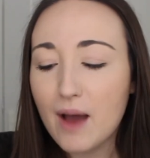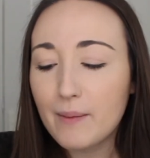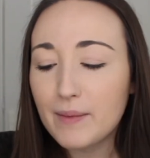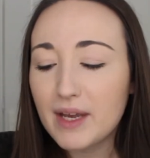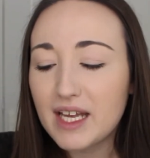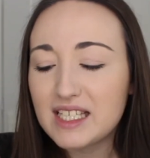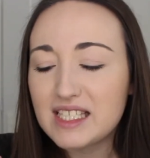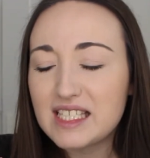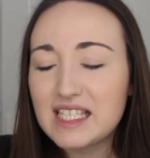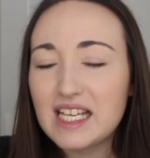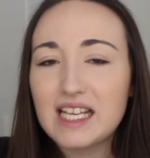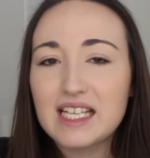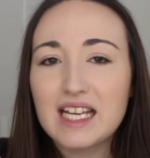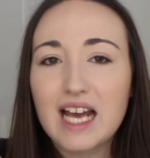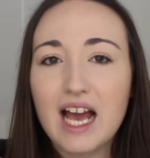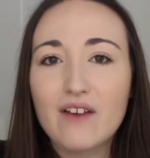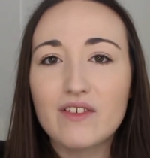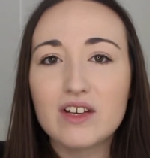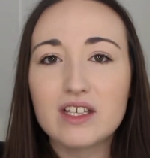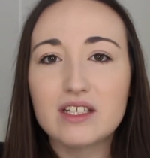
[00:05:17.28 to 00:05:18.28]
it did
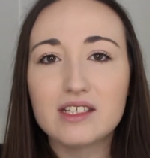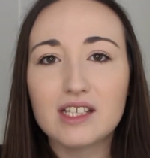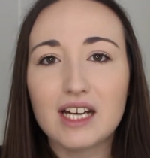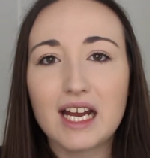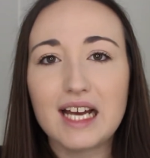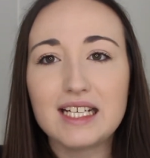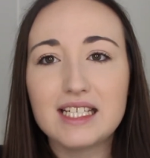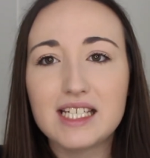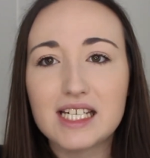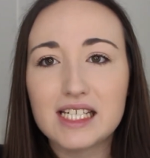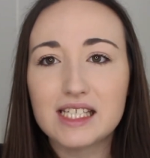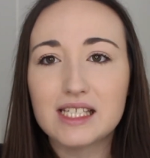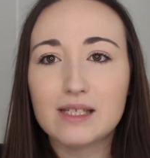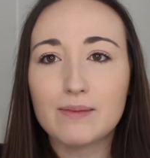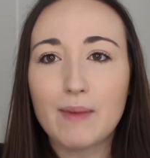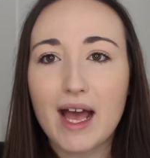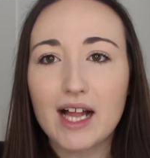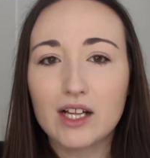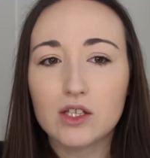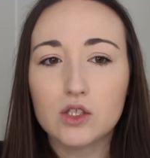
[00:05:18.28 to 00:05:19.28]
have a slight
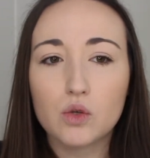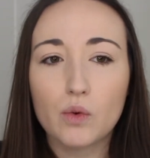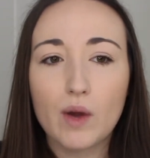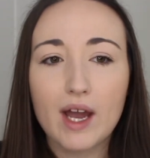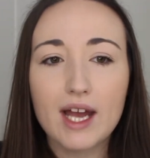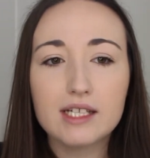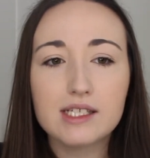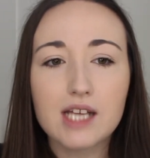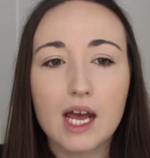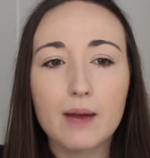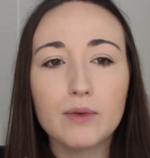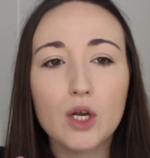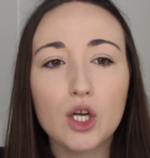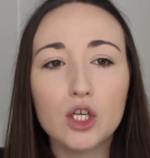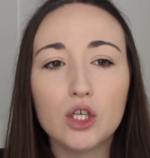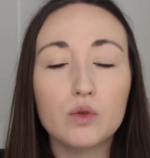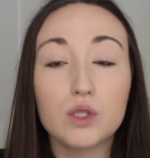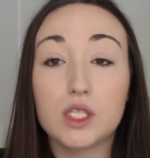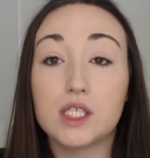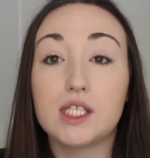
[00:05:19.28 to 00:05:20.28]
smell to it. I'm
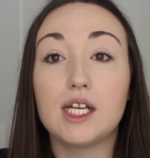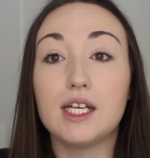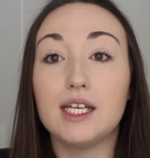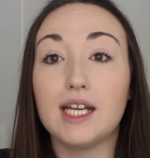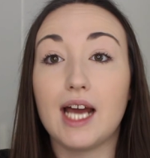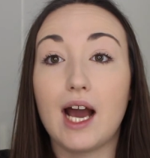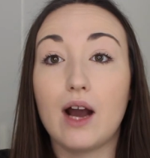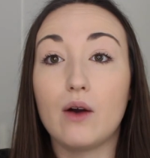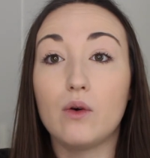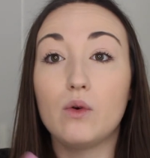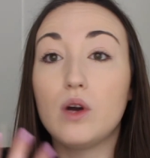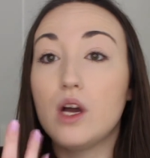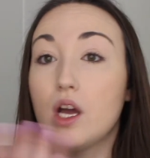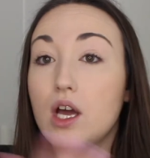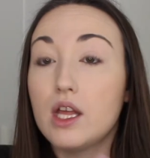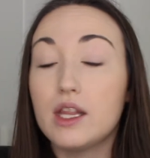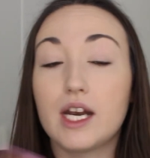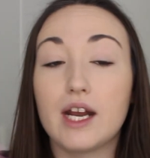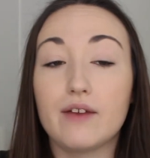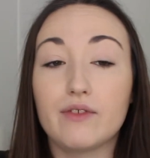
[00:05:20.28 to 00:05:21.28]
not noticing now
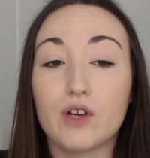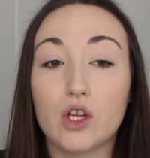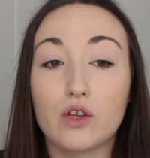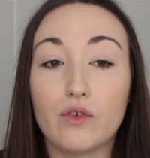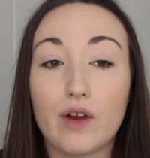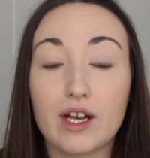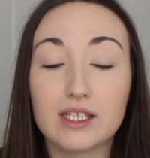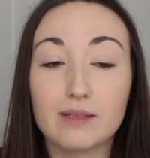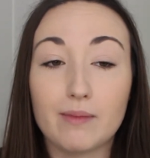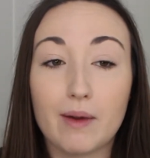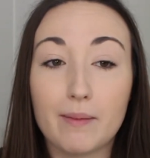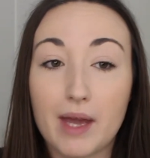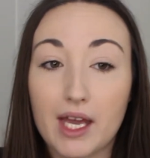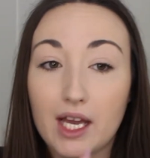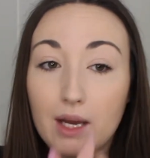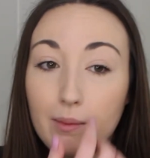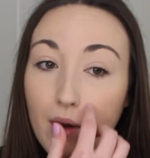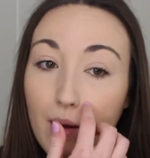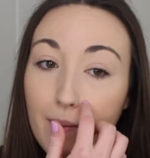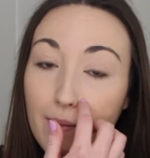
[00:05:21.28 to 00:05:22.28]
that I've got the rest of my
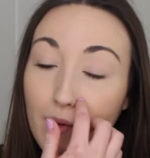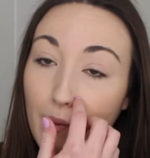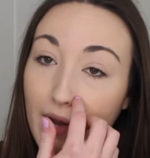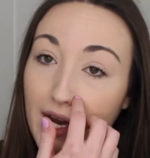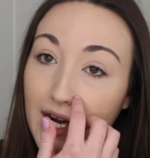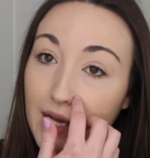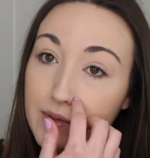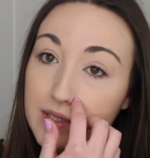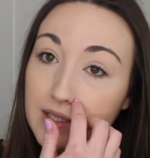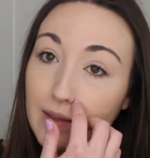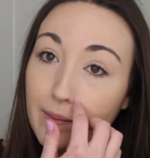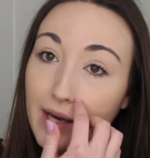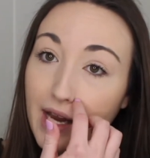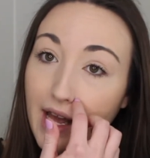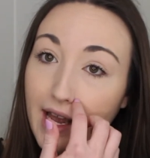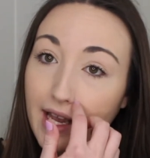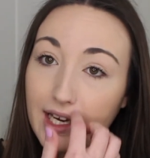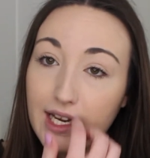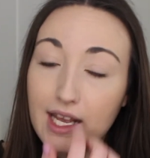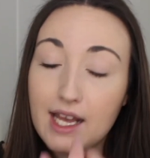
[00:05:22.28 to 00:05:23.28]
makeup on, but when I was
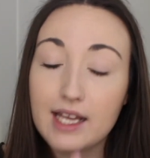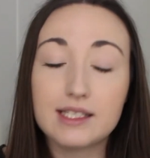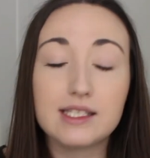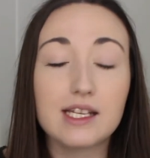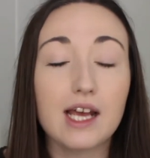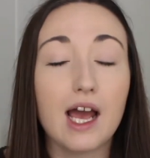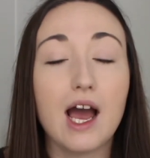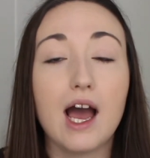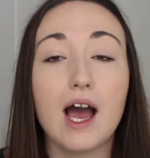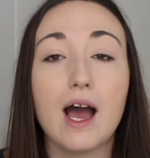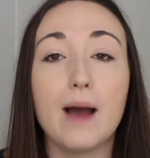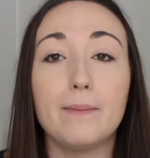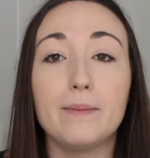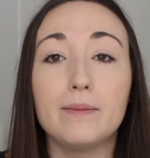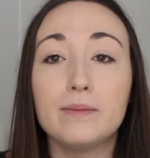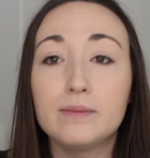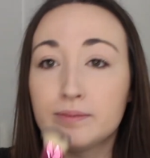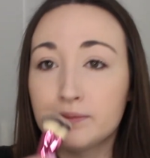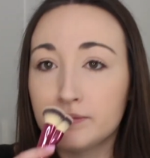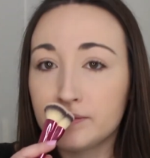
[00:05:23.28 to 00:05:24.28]
applying it, and
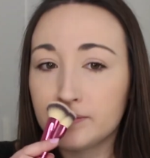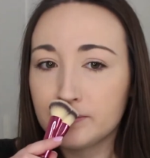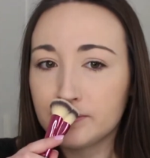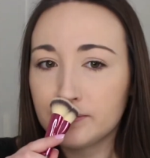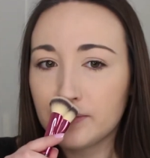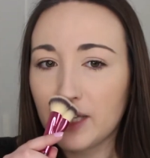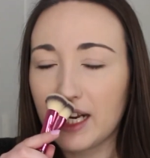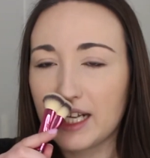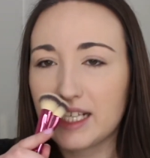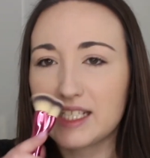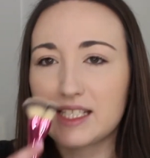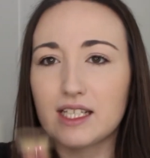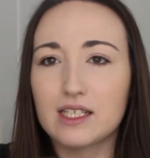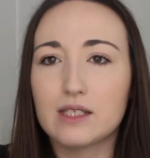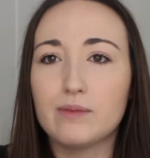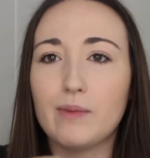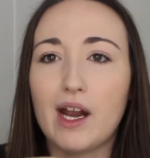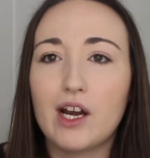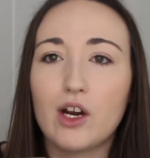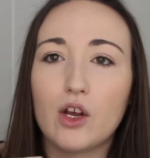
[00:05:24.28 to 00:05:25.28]
I can still
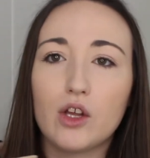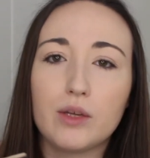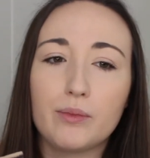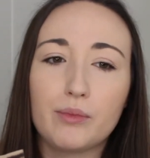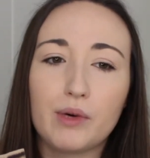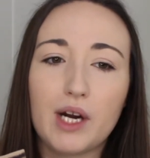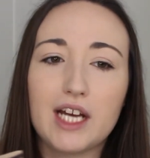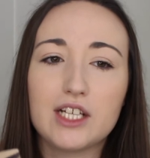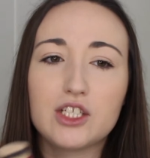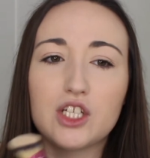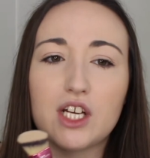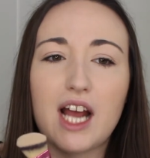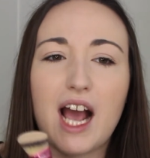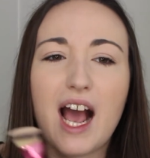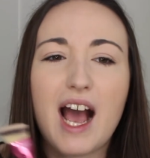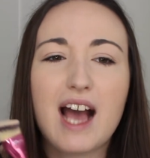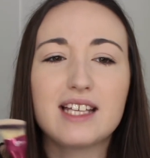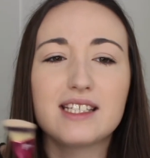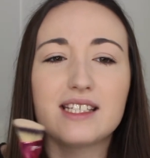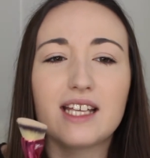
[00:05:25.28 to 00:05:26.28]
smell it on the brush, it
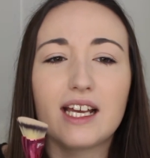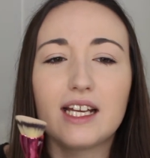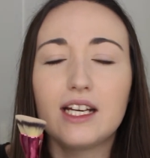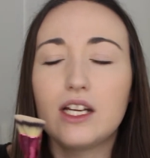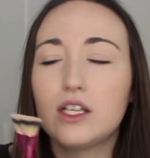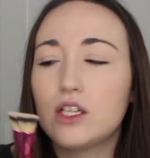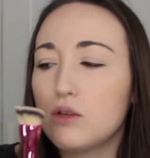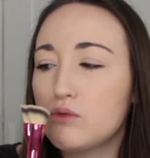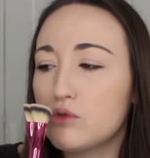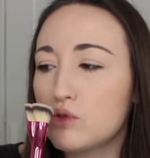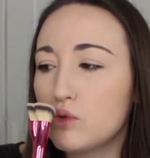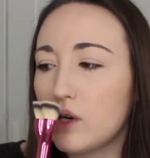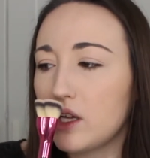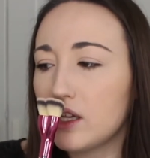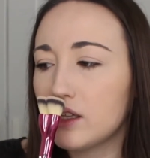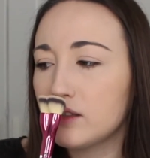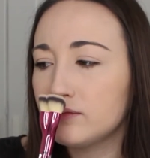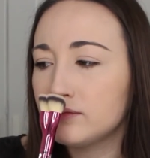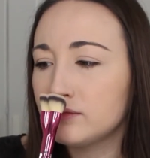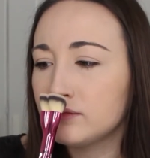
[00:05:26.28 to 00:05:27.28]
has like an unusual,